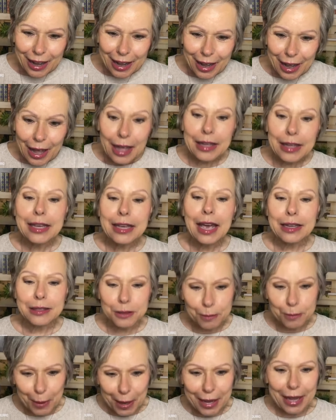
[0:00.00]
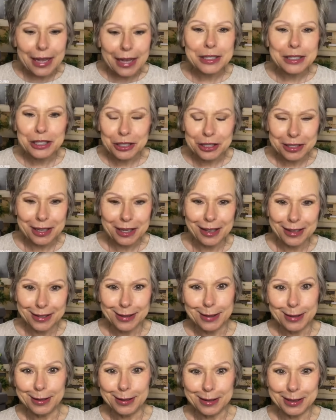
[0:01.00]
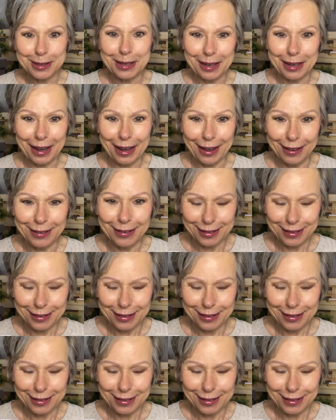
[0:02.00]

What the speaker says: Yes, my age is 68.